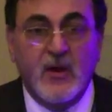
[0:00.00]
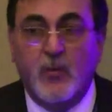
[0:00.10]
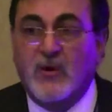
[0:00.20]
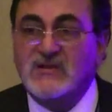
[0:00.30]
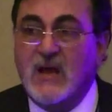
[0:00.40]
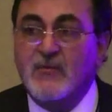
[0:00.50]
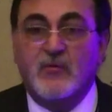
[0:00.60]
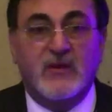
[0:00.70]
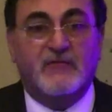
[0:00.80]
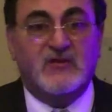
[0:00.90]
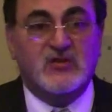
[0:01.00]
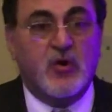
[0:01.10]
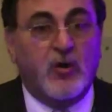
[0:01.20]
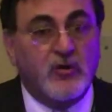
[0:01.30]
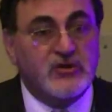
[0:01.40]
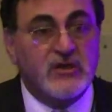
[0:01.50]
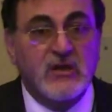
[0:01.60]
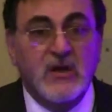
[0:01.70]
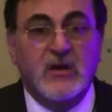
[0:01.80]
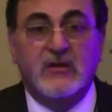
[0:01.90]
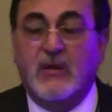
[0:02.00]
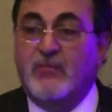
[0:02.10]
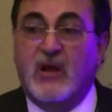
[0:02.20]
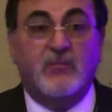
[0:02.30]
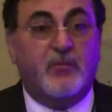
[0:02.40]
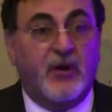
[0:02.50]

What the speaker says: what's happening to the physiology, the blood